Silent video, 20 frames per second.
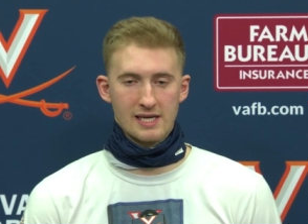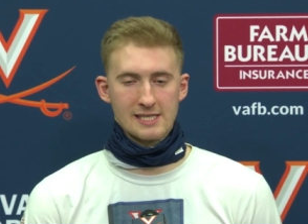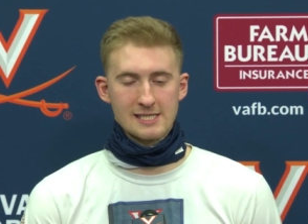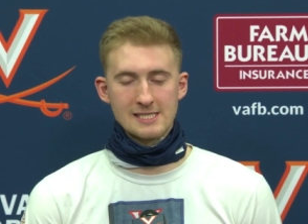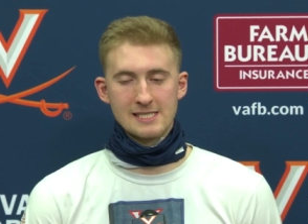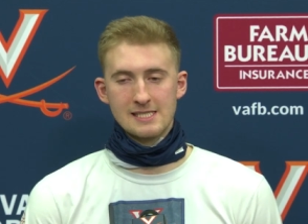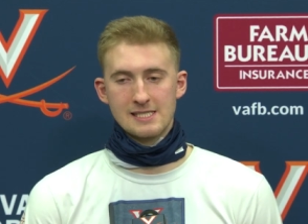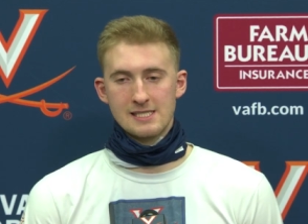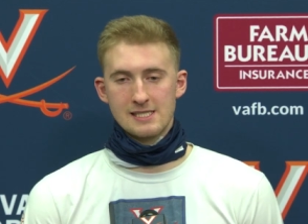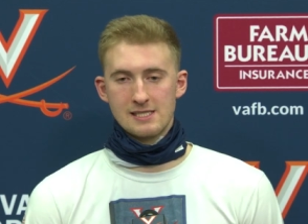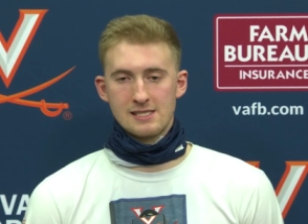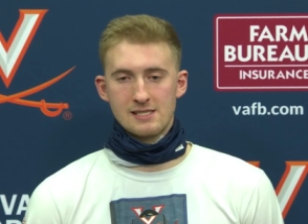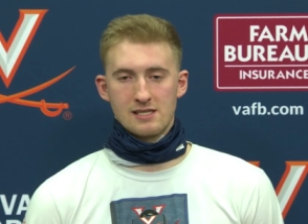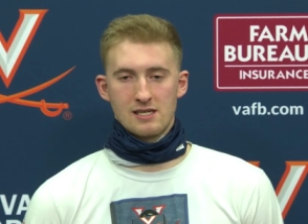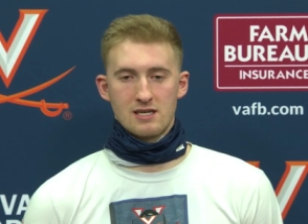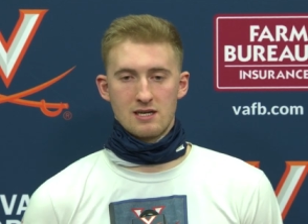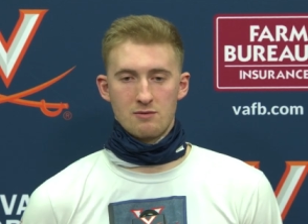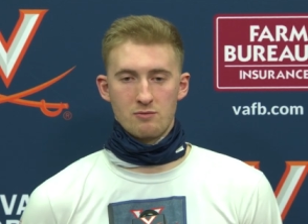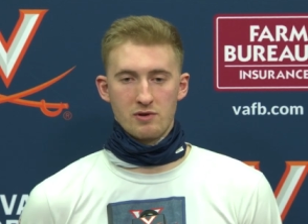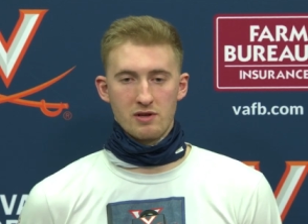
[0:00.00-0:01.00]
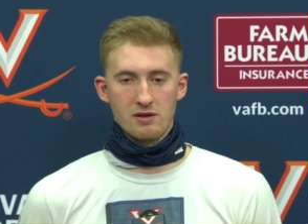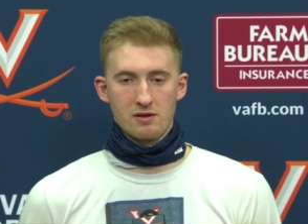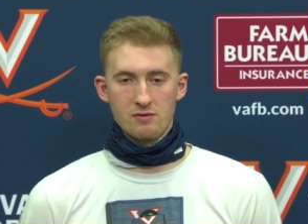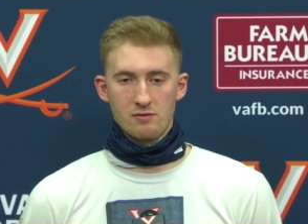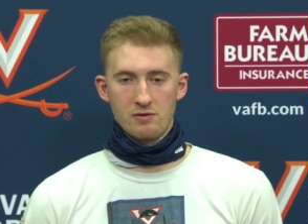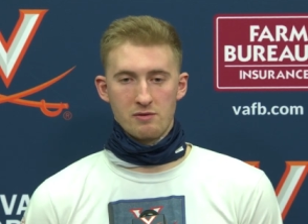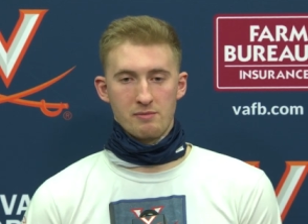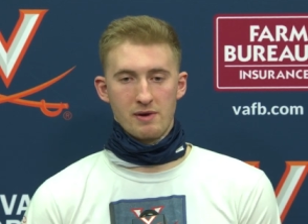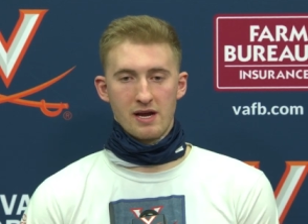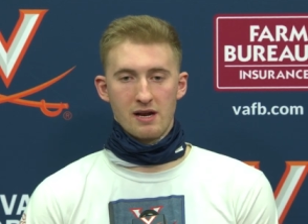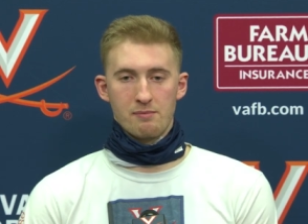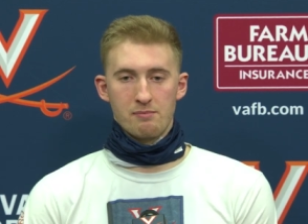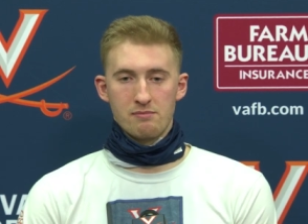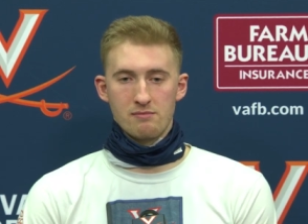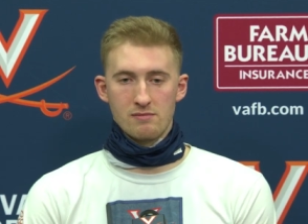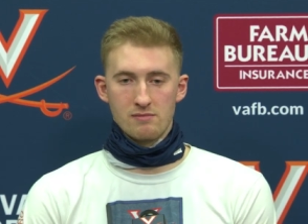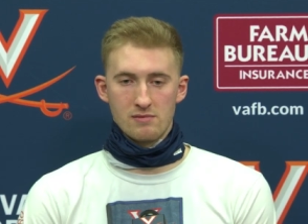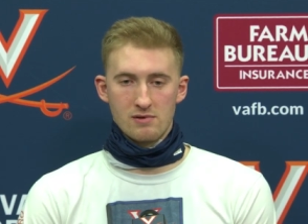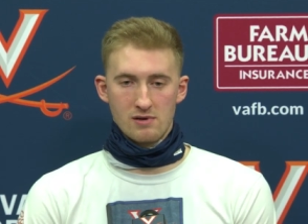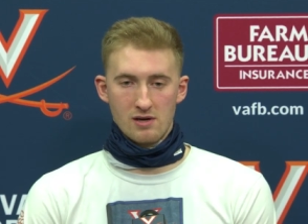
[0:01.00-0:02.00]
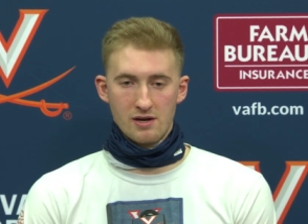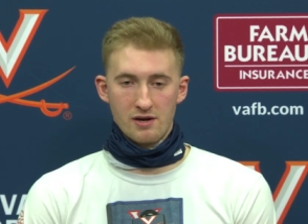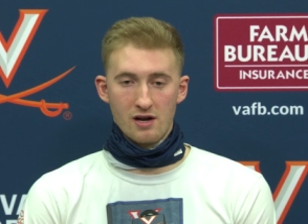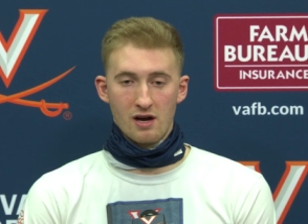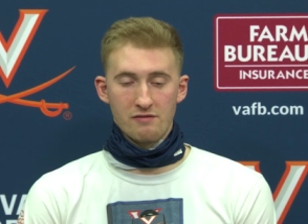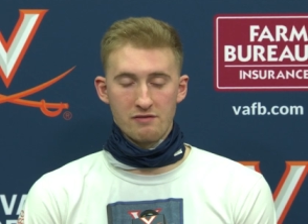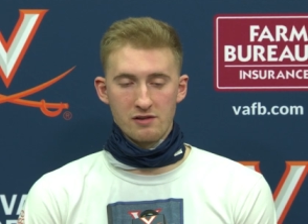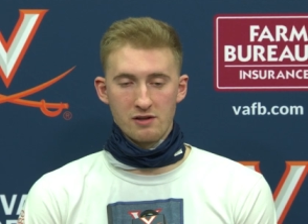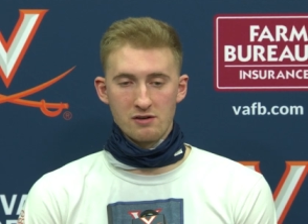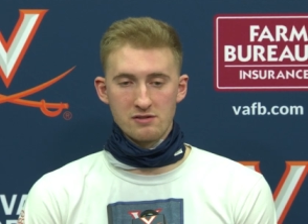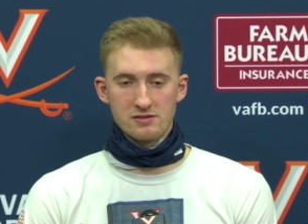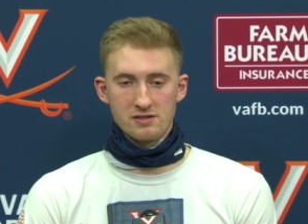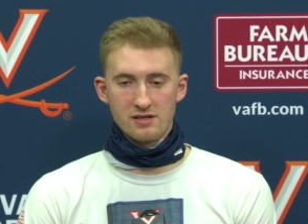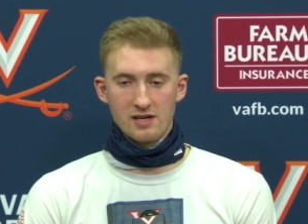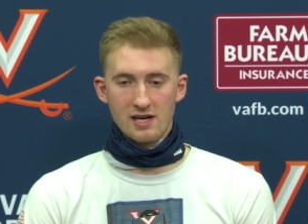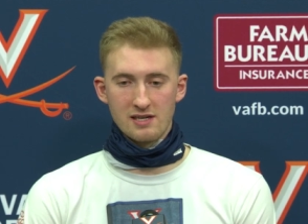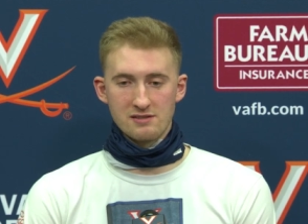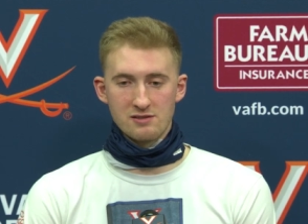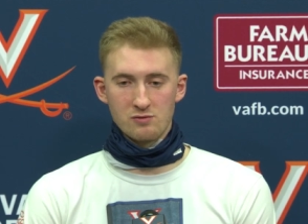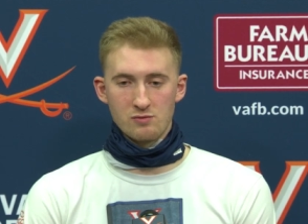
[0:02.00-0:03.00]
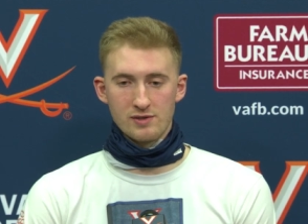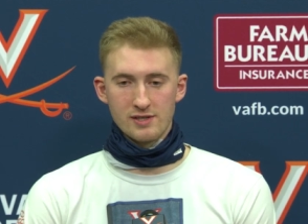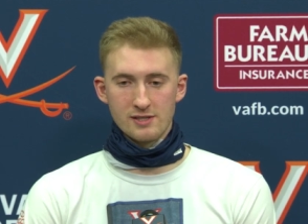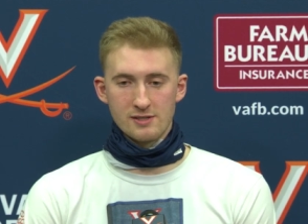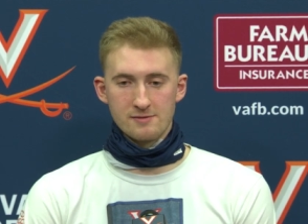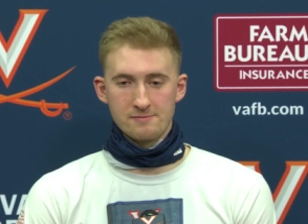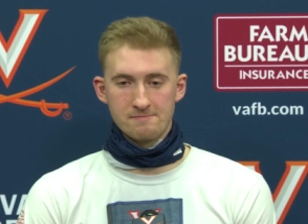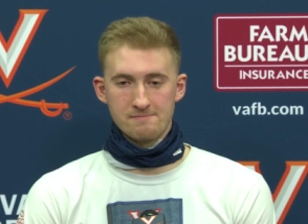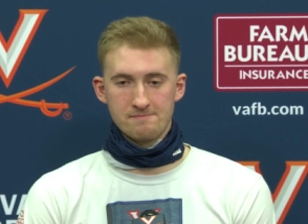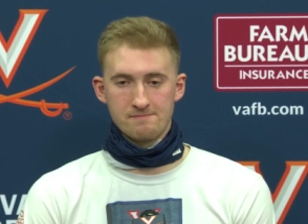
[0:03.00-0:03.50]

and um, we we made enough of those tonight to win.